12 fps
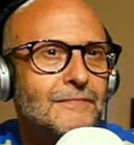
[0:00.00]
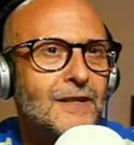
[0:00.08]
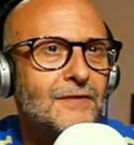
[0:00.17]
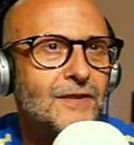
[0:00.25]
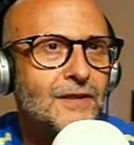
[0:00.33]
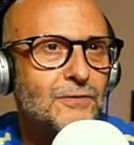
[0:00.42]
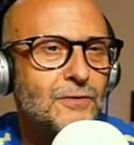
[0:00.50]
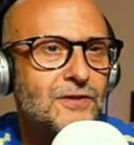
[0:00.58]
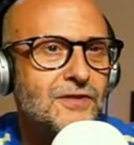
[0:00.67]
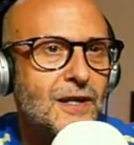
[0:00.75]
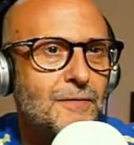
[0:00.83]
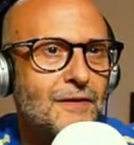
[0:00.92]
fact, they're all the
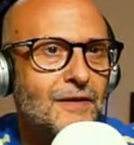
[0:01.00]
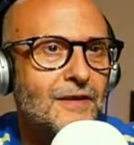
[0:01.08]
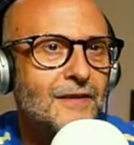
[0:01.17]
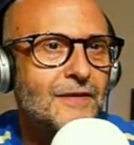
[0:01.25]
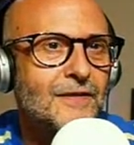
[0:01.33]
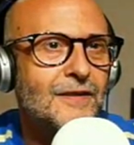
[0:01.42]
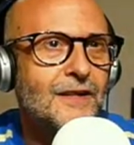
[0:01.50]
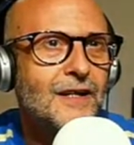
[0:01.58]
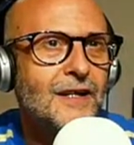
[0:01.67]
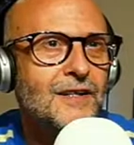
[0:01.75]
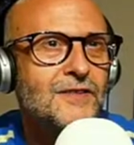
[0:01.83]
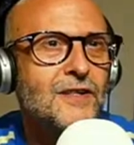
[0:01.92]
same, aren't they?
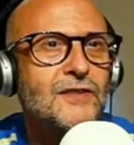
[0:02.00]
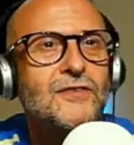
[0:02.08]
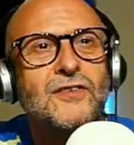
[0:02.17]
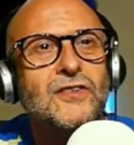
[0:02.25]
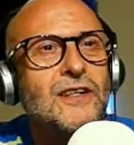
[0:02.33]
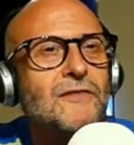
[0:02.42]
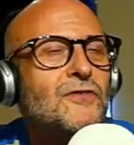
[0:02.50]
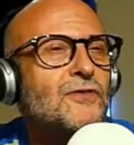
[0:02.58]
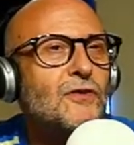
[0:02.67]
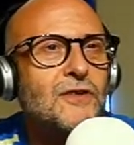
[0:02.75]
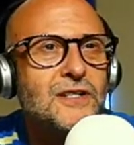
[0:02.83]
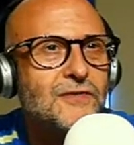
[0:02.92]
So they've just
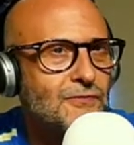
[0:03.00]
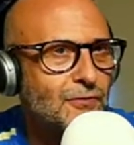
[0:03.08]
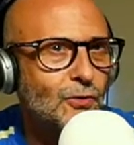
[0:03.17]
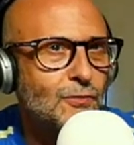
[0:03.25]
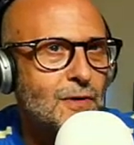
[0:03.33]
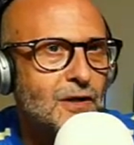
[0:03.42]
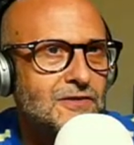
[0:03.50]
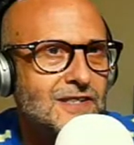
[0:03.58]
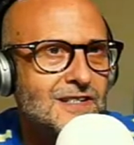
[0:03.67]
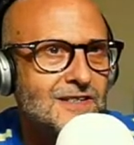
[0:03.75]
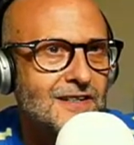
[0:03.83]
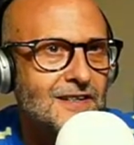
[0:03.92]
got these 4
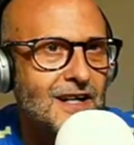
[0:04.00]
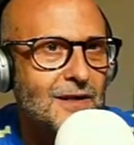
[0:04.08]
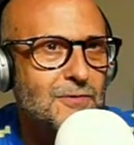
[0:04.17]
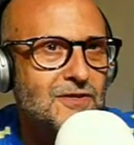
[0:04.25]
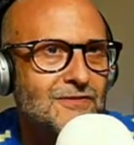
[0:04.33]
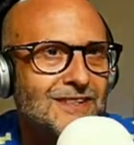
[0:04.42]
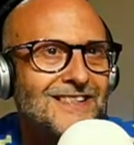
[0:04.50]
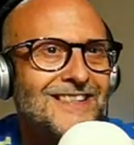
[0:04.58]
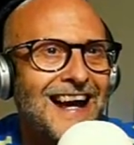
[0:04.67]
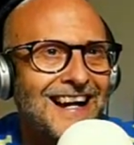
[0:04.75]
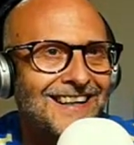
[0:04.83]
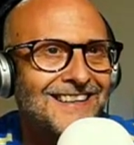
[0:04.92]
multis in there, which are
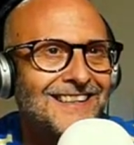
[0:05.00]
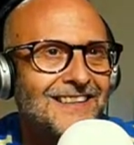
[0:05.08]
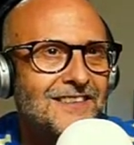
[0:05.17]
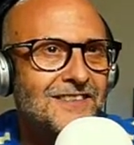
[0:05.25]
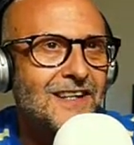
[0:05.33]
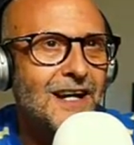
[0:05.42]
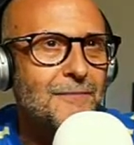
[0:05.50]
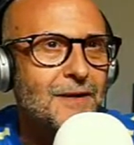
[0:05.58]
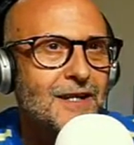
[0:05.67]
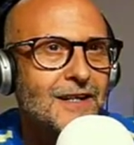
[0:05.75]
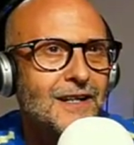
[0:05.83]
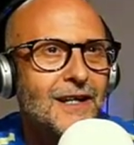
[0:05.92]
exactly the same.
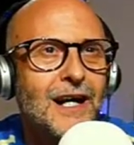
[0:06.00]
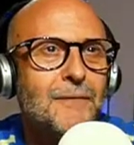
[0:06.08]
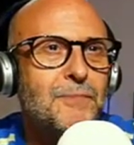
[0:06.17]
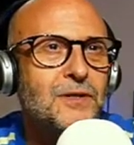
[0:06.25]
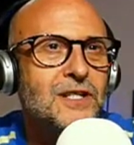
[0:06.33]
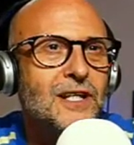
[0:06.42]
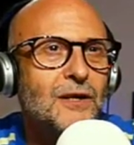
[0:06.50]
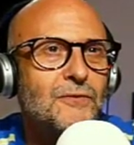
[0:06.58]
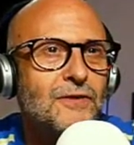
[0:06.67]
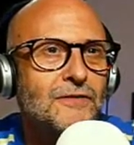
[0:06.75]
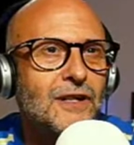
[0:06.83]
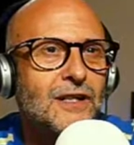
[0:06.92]
But you know,
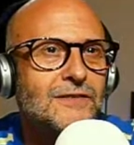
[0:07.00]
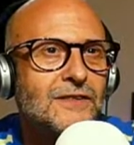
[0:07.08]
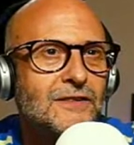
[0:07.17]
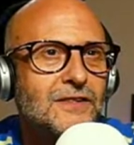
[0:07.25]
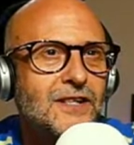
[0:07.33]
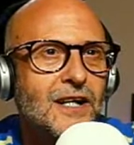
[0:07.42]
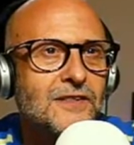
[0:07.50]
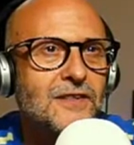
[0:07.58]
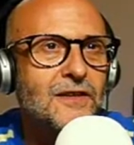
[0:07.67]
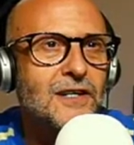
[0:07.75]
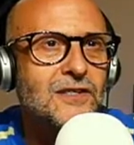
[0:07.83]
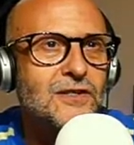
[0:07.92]
there are tons of
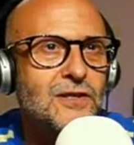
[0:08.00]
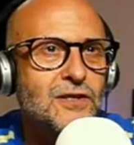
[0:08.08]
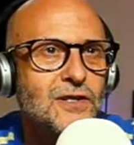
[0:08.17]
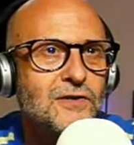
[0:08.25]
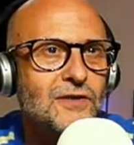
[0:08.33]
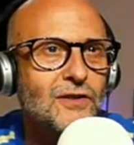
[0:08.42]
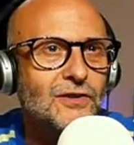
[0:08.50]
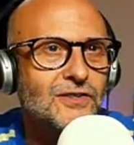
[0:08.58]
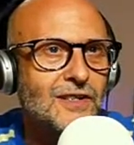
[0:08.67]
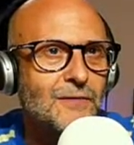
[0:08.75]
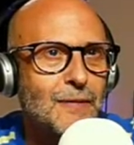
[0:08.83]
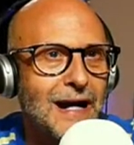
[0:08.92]
things you can use. I've got
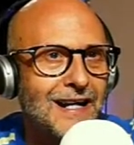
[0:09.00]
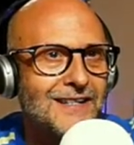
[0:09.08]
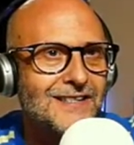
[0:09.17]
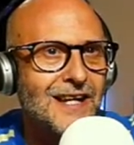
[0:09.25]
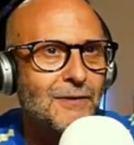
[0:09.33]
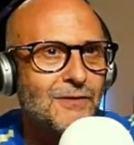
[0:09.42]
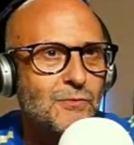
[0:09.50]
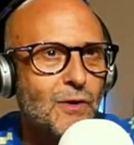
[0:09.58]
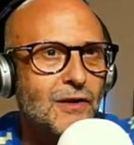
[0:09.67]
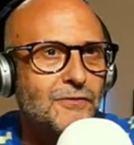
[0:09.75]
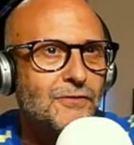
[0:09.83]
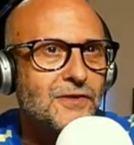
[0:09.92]
pads here as
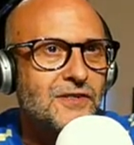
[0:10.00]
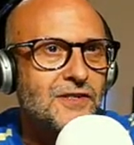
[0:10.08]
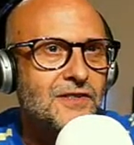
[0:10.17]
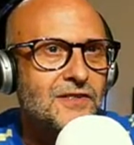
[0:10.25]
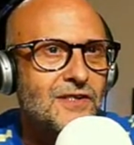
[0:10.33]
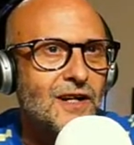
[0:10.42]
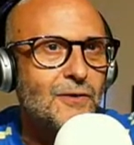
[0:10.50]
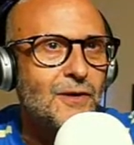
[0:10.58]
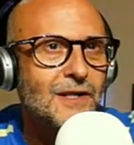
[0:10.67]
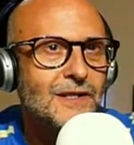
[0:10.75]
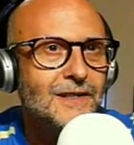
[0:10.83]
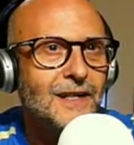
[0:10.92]
well, for instance. So
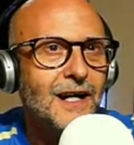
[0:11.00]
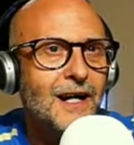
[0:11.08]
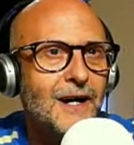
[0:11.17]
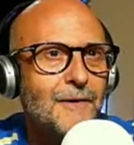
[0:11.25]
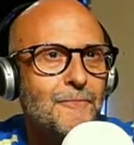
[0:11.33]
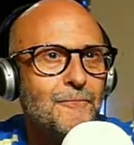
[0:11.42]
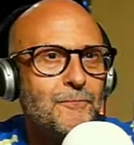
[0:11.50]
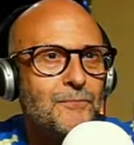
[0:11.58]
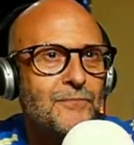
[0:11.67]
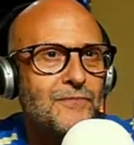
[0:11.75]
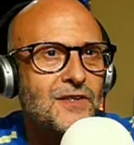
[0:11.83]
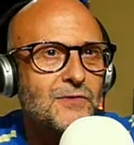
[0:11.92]

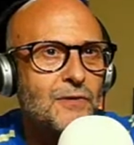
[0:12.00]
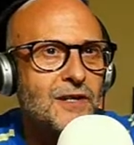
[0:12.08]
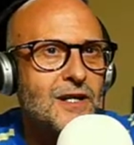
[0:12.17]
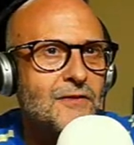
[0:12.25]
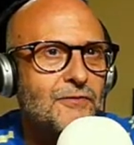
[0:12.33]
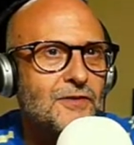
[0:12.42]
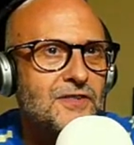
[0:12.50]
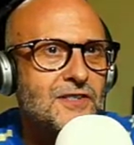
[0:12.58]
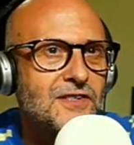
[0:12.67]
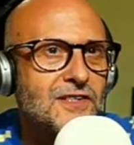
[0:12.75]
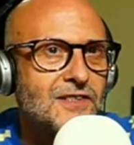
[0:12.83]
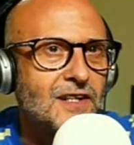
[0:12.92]
this one here, for
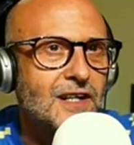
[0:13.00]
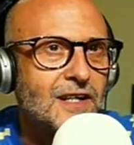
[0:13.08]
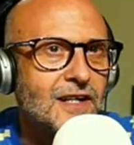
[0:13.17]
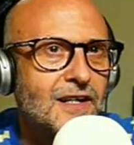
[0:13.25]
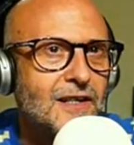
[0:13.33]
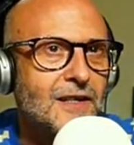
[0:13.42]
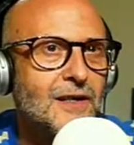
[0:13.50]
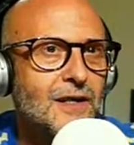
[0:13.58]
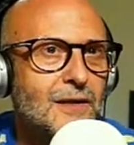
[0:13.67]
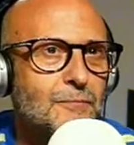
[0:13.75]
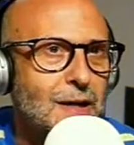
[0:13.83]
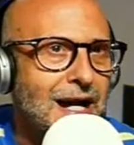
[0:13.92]
instance, is
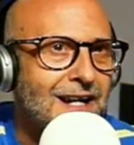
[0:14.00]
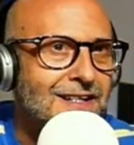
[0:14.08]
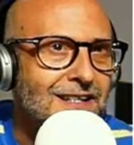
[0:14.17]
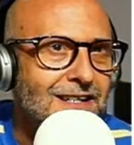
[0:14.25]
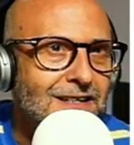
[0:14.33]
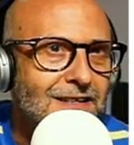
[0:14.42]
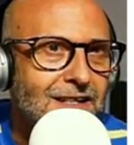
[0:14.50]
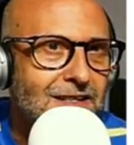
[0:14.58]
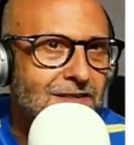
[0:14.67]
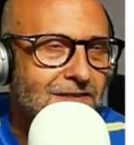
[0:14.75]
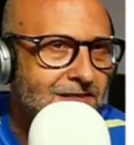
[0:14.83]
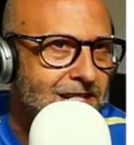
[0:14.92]
a pad in
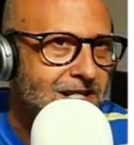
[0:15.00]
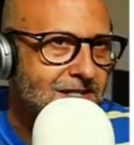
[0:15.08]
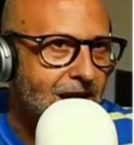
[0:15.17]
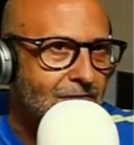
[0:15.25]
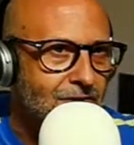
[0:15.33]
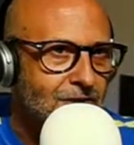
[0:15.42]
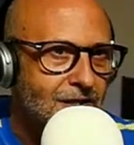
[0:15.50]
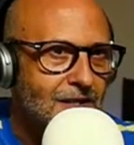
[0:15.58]
C7.